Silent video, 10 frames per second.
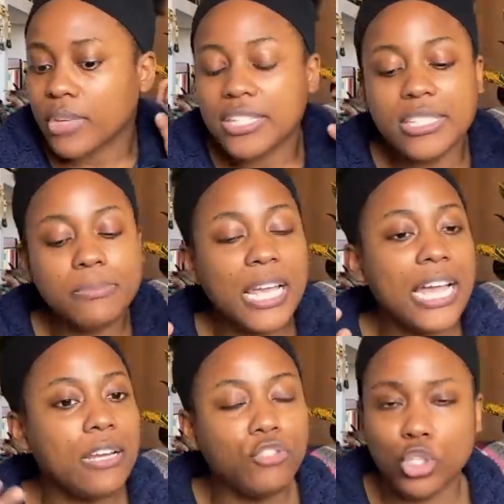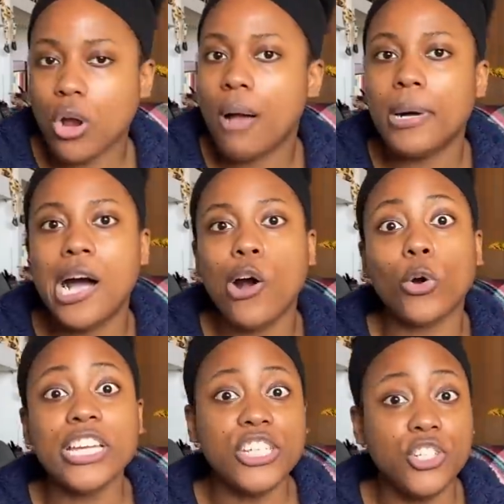some kind of trauma
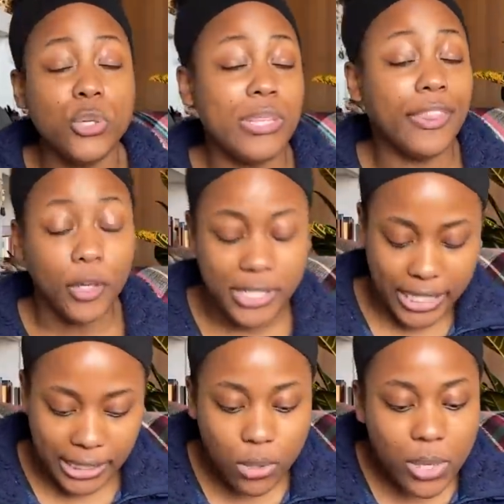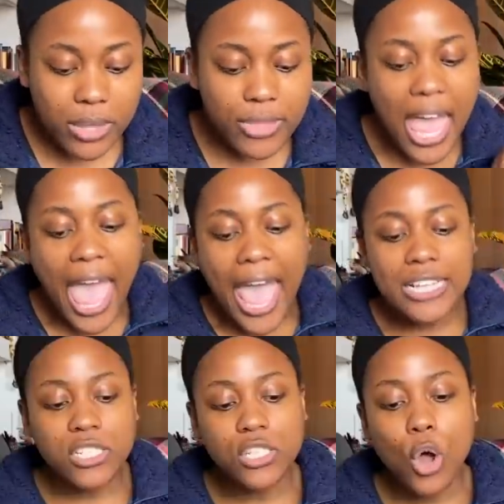or issue that they're dealing with.
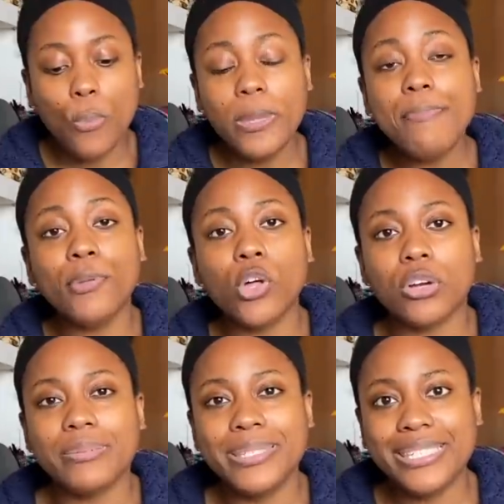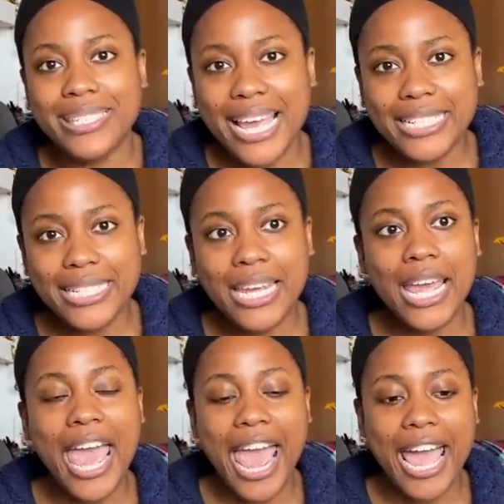And so people are upset
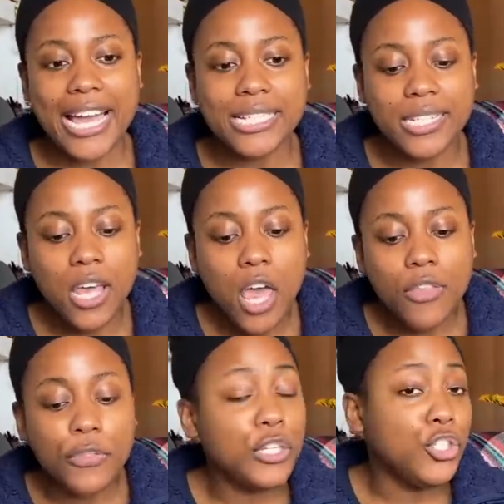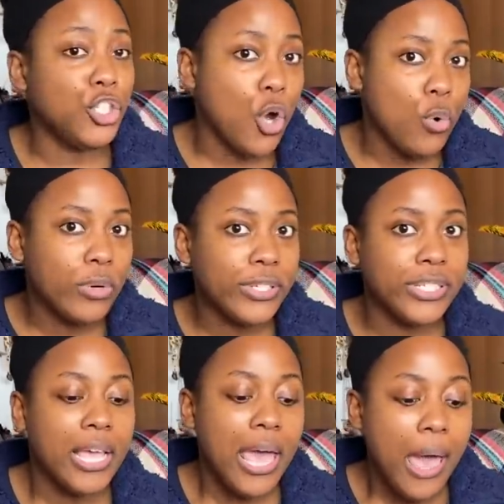at the
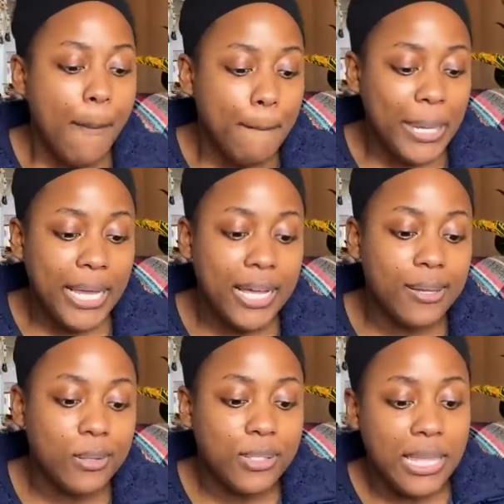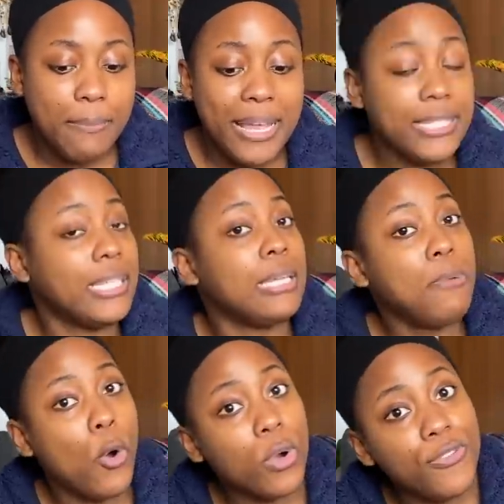jokes because they basically
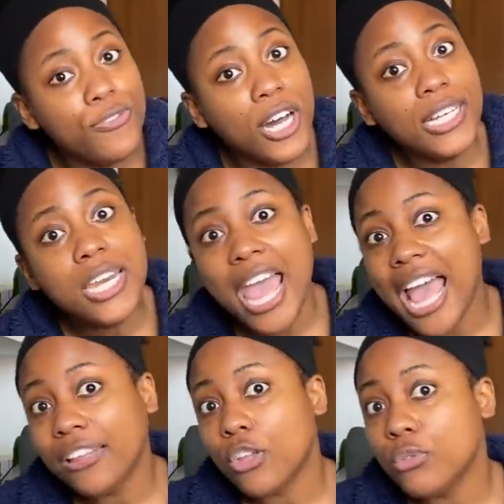poke fun at